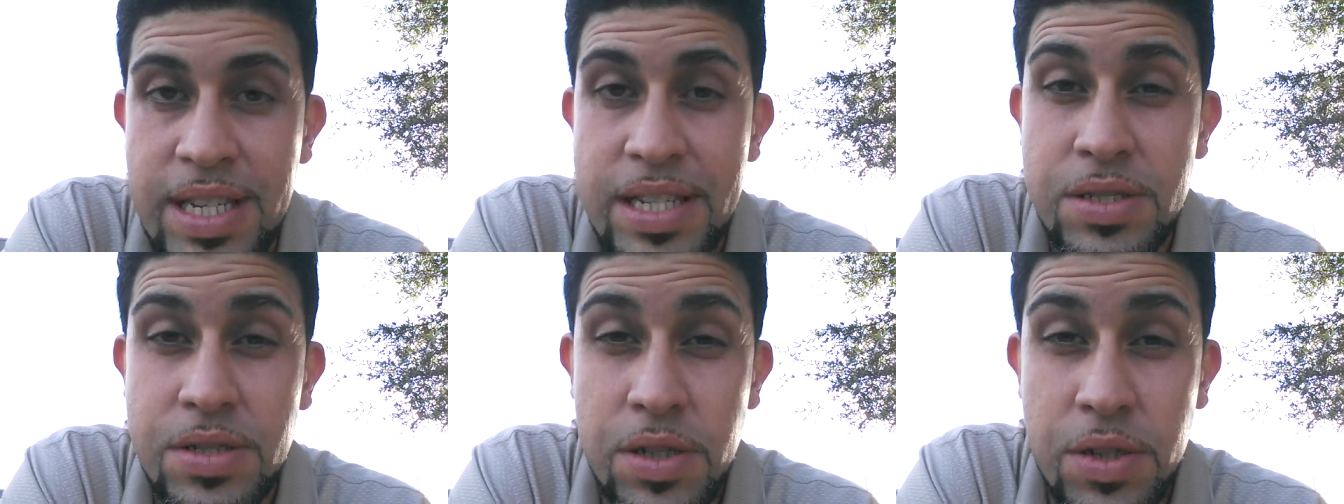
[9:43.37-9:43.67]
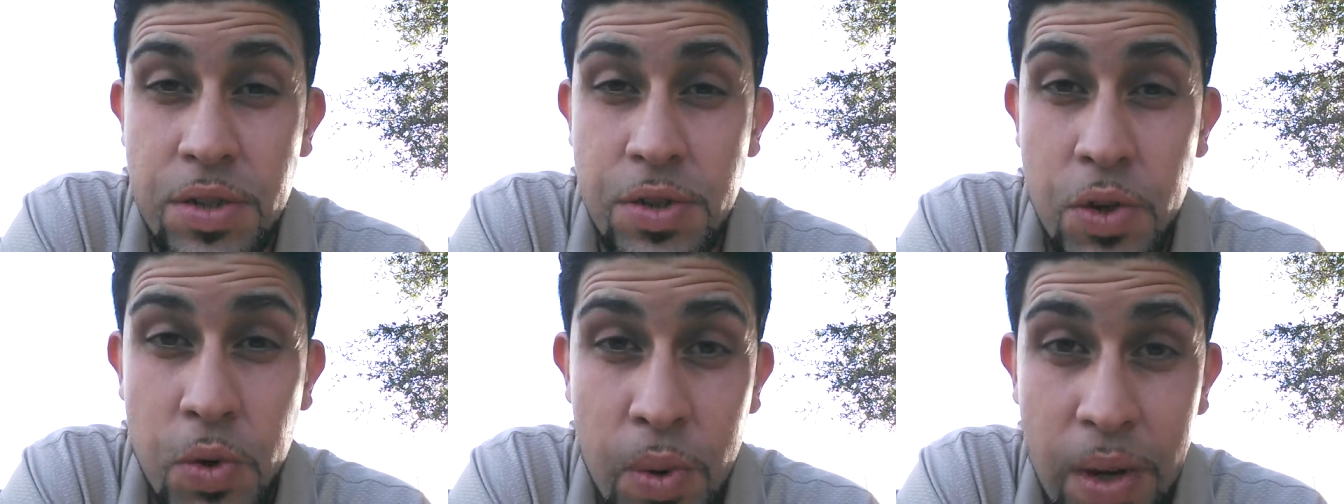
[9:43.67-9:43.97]
That's
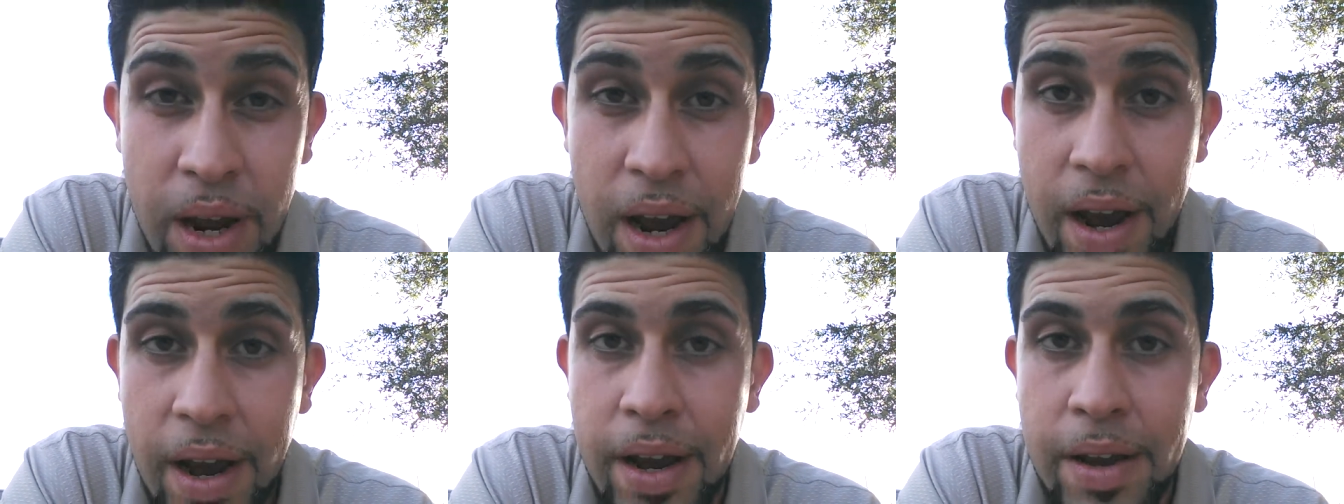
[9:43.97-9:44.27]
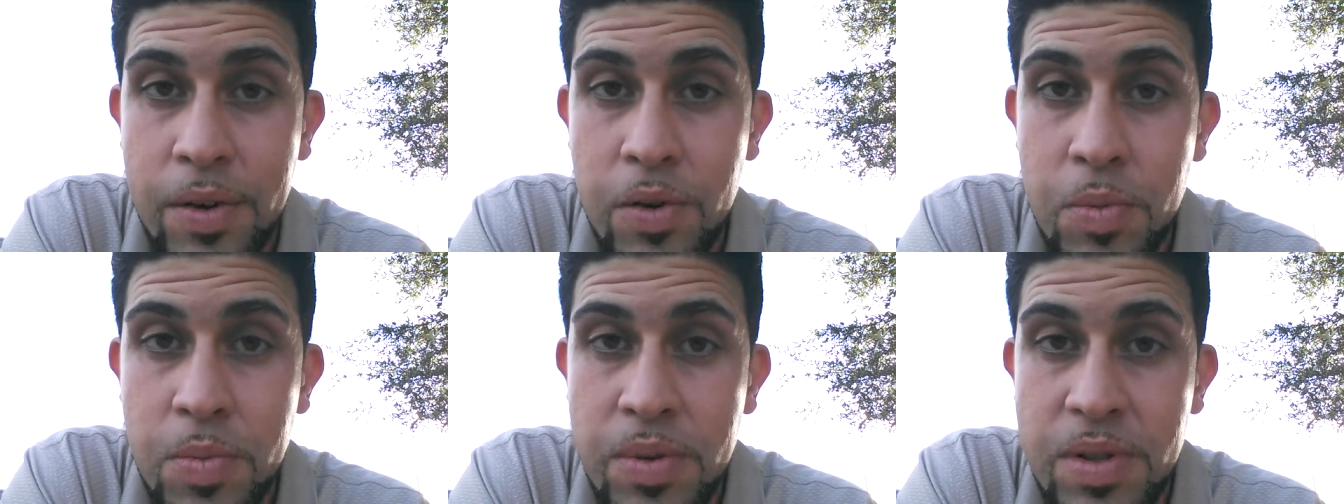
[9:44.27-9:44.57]
you and
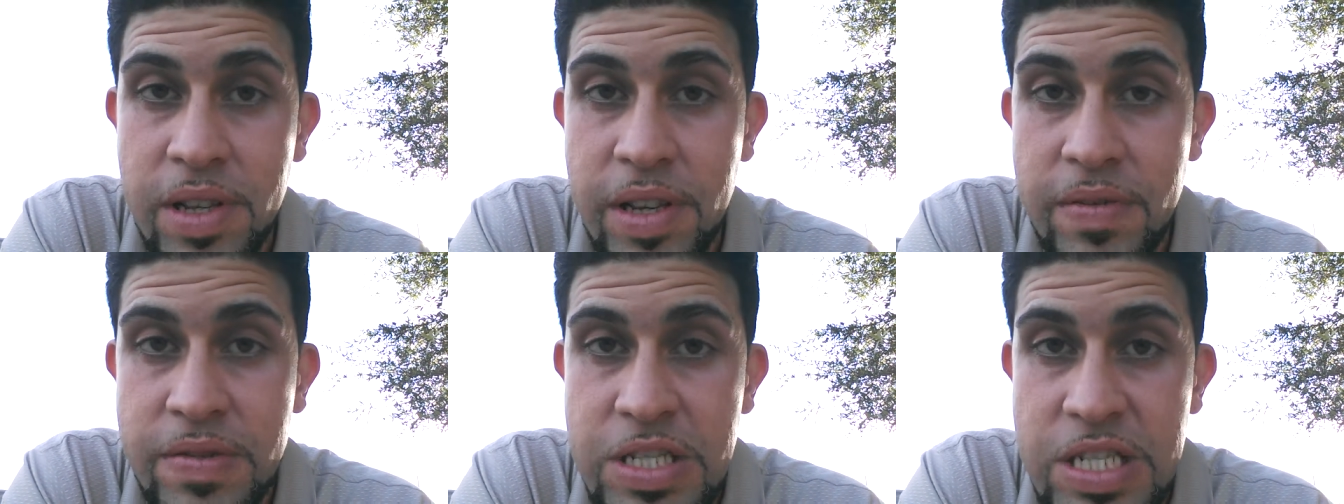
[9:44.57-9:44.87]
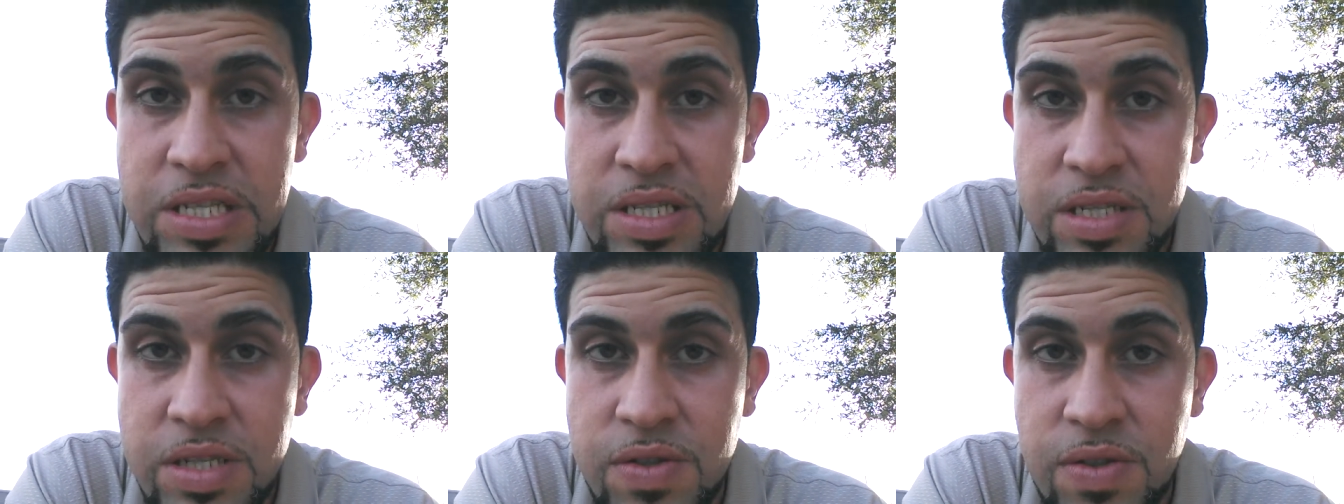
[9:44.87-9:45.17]
I who believe
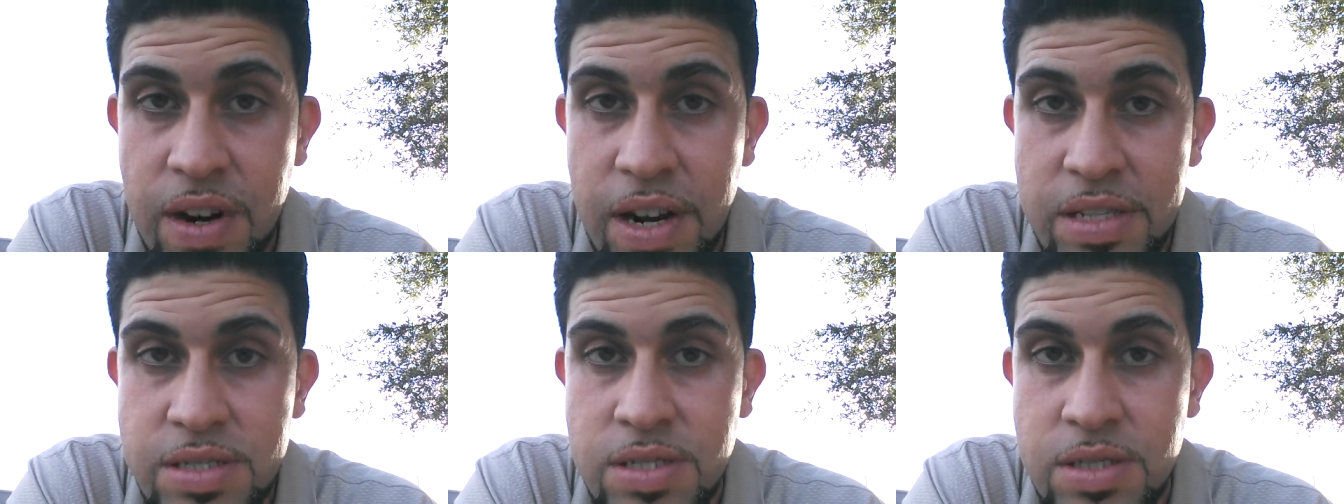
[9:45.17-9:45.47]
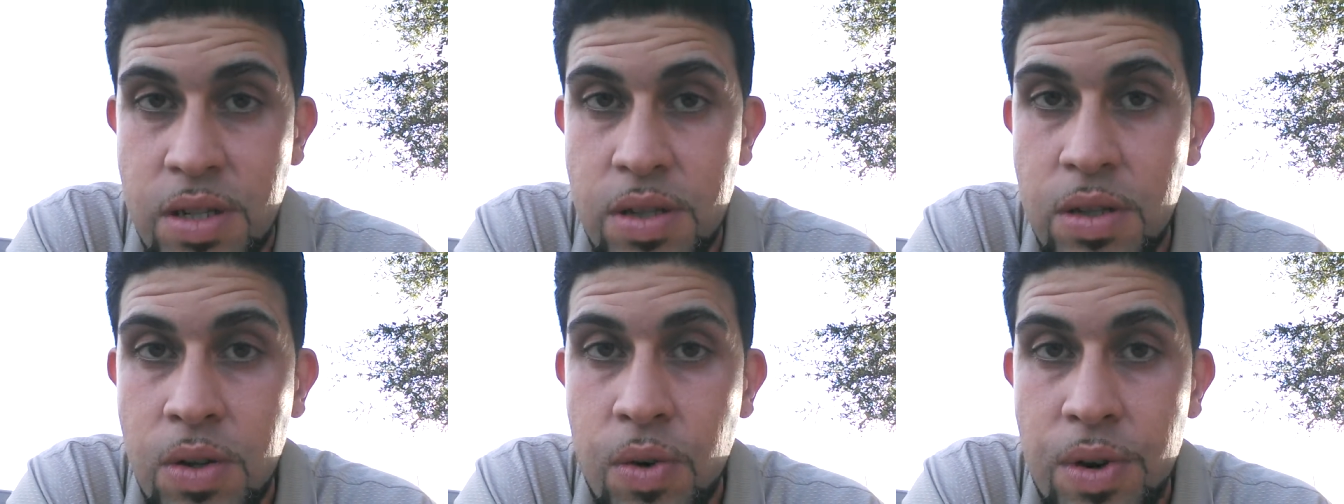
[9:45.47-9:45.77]
Jesus Christ
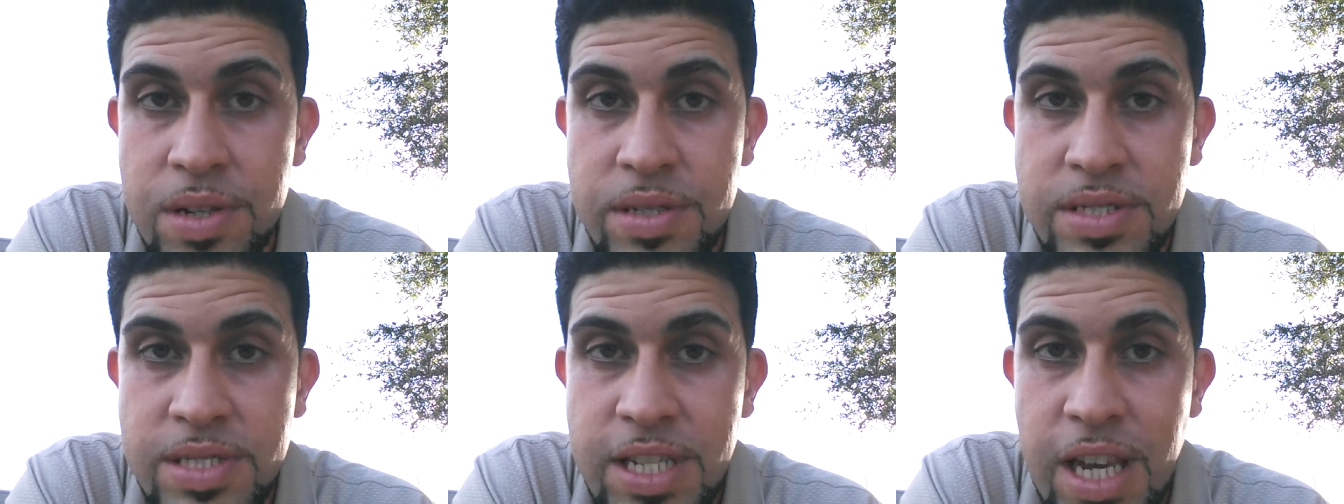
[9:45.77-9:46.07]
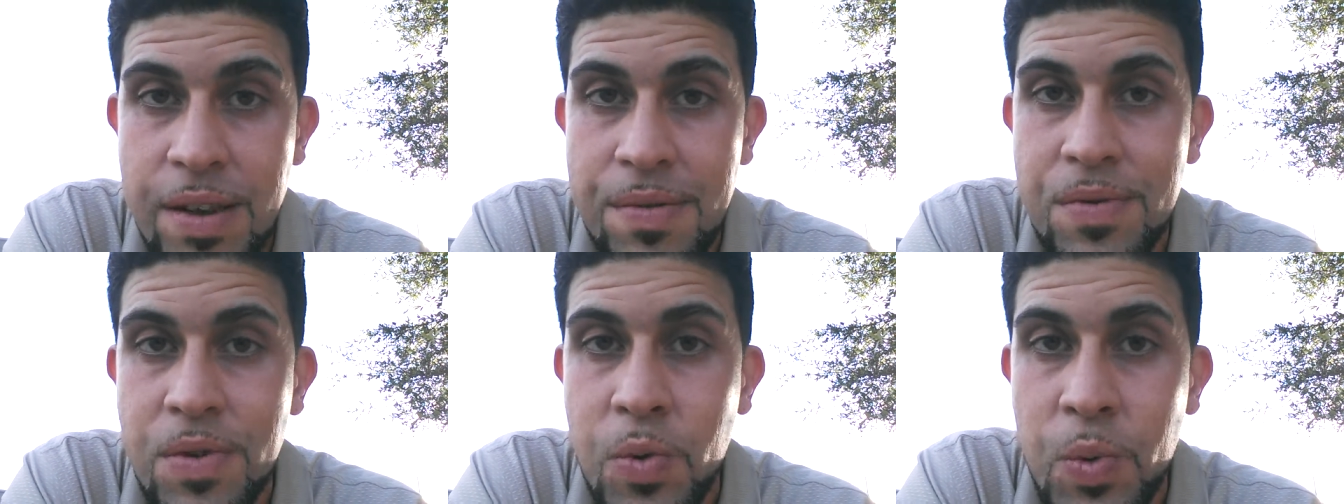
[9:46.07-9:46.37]
is our Lord and
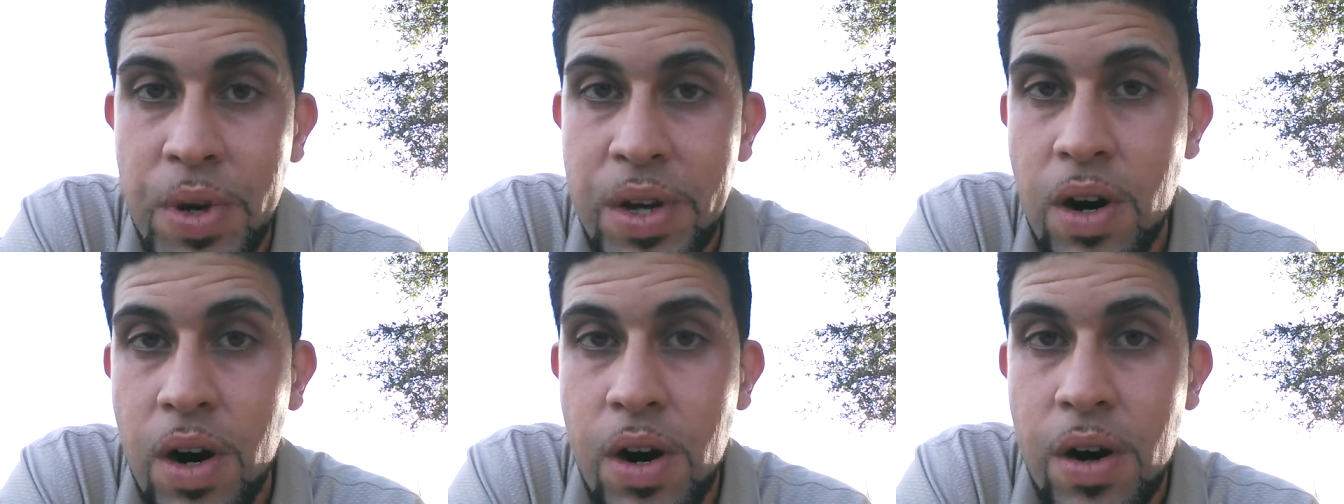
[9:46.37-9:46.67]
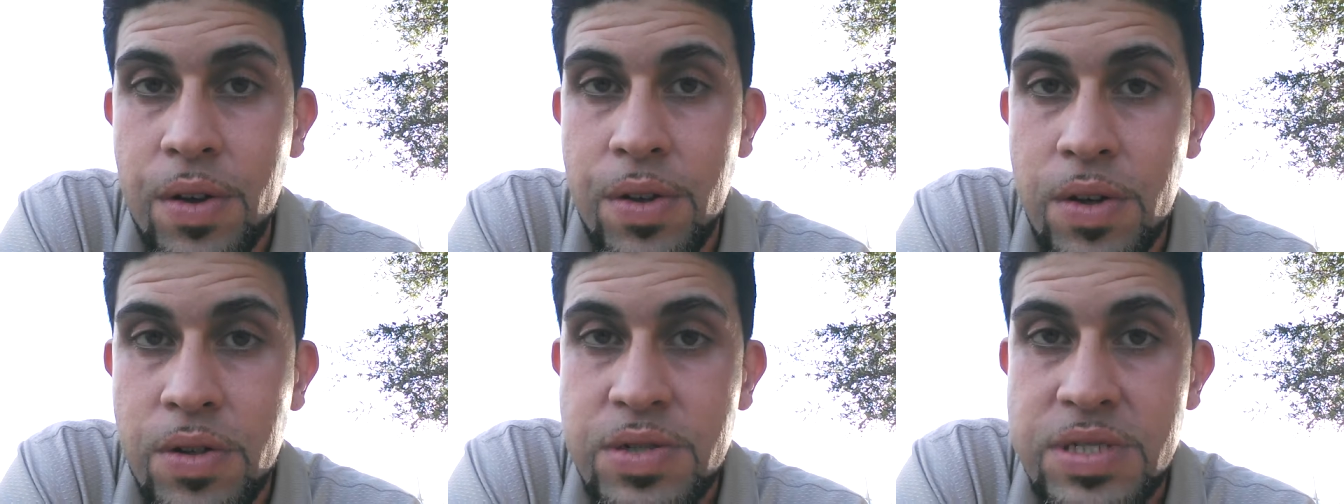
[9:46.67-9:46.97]
Savior. We
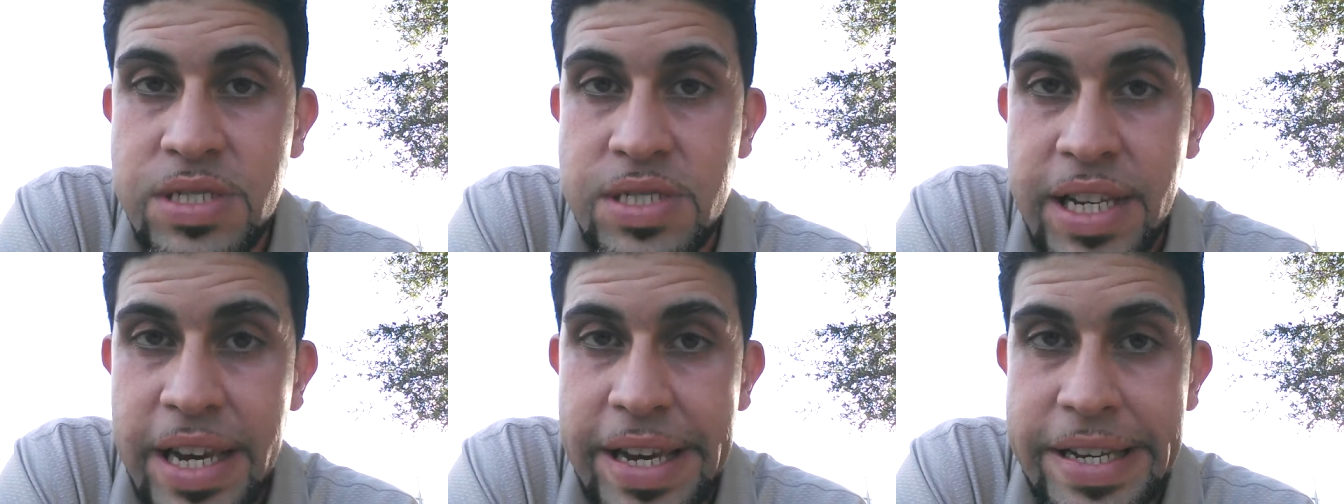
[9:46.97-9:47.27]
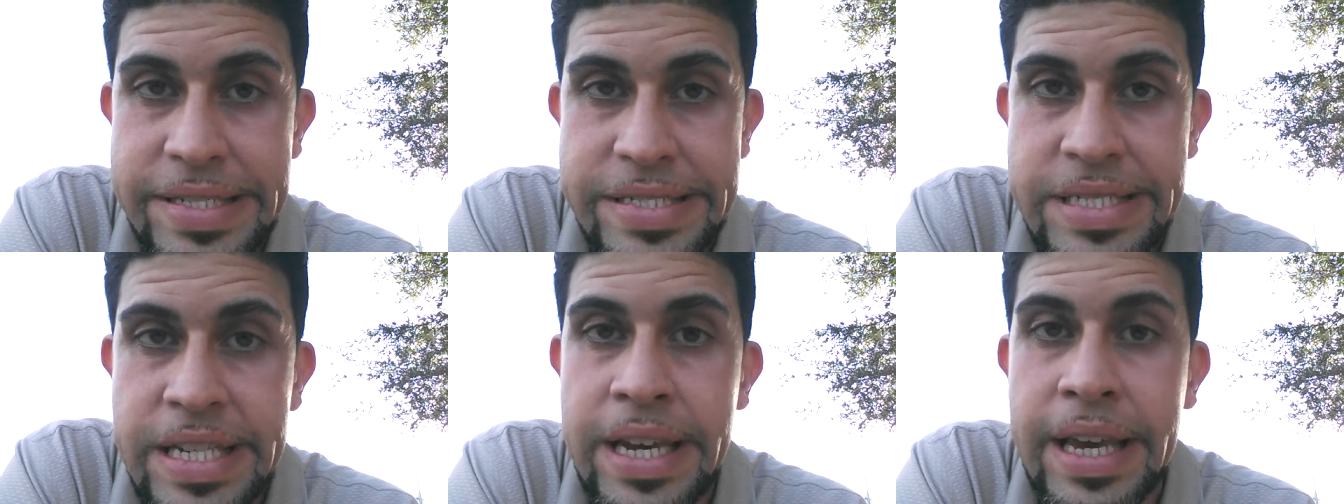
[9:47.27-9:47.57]
are those
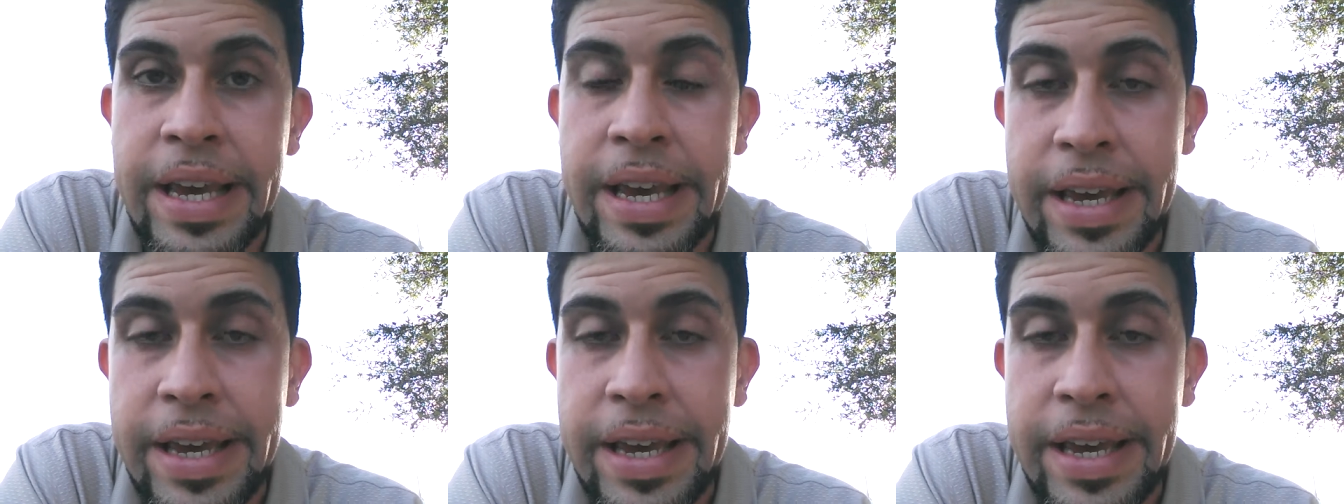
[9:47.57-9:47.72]
saints.